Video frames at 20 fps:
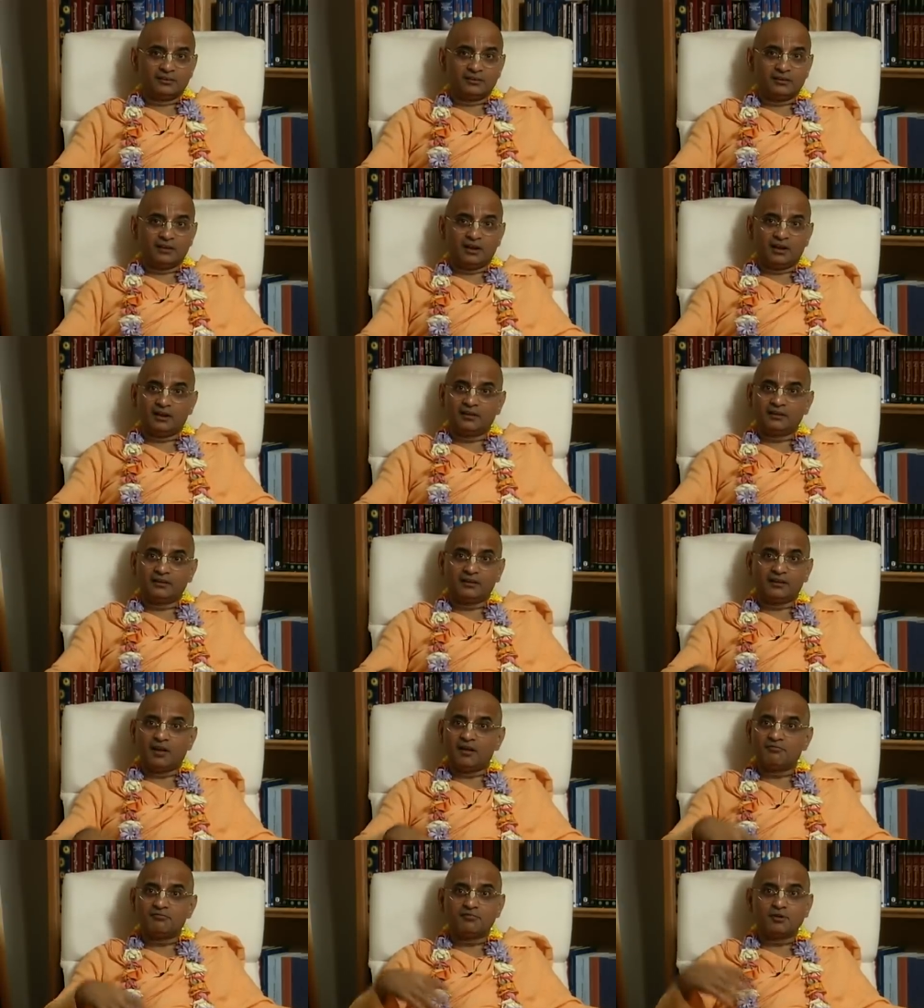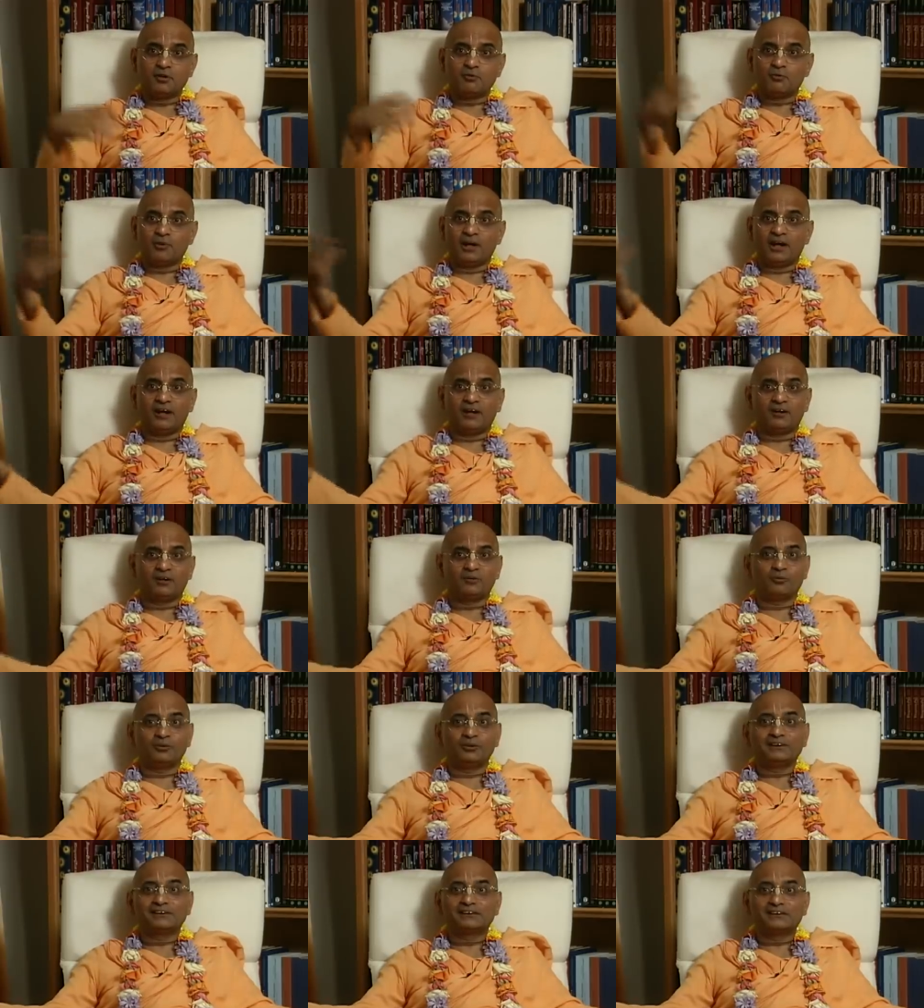Like everywhere
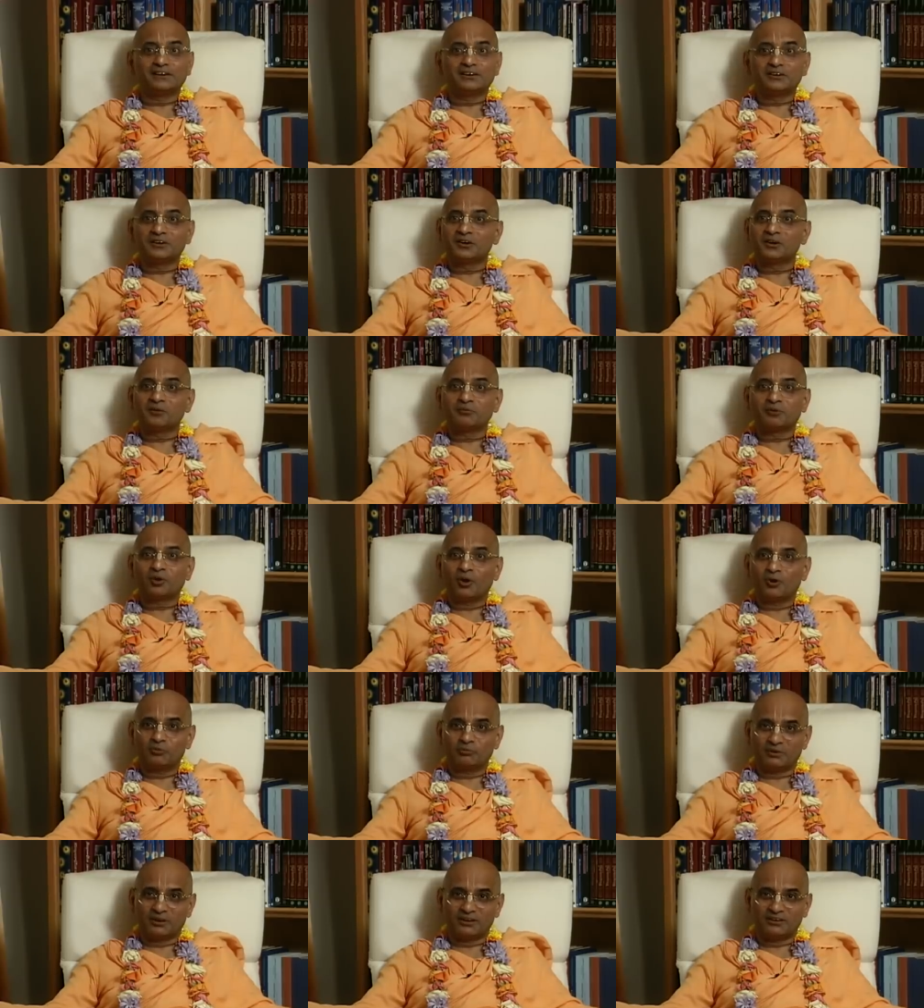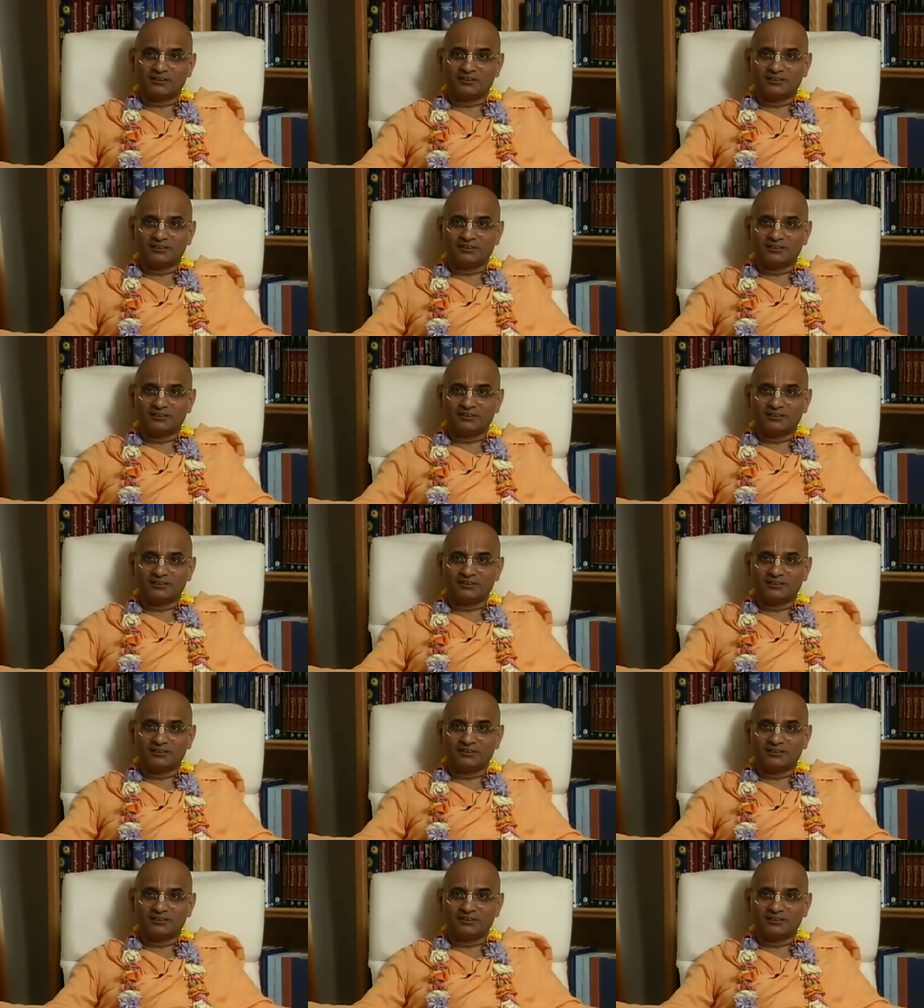we see Srila Prabhupada.